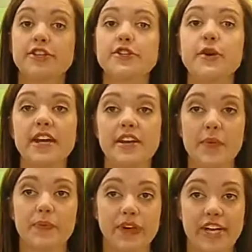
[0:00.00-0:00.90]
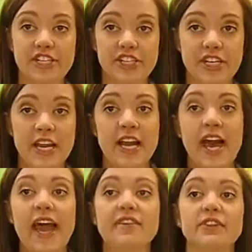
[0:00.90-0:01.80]
two-hand operation,
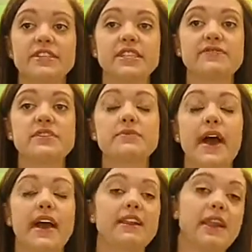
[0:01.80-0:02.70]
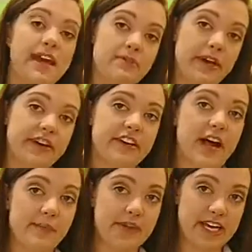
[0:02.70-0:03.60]
and for safety mat and light barrier
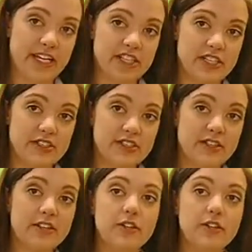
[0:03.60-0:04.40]
applications.